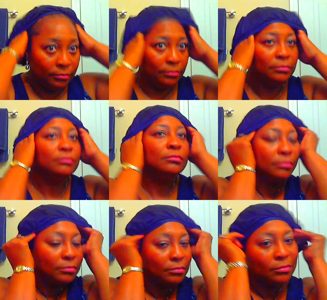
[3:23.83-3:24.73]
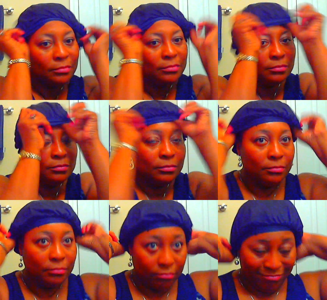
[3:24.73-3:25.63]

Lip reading: No one is speaking in this clip.